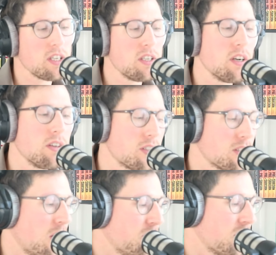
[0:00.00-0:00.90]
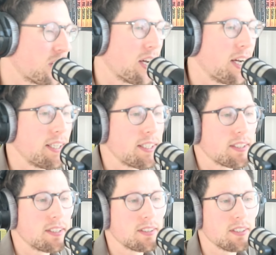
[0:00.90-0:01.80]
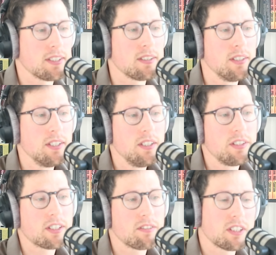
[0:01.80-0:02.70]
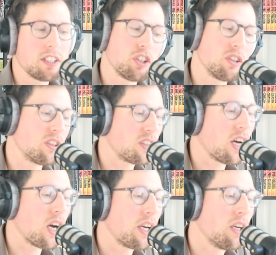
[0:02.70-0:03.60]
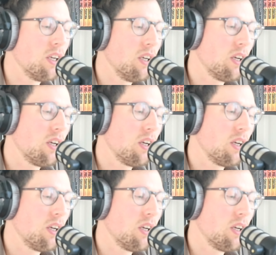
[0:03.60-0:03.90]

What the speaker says: and there's often a guy that does the conversation design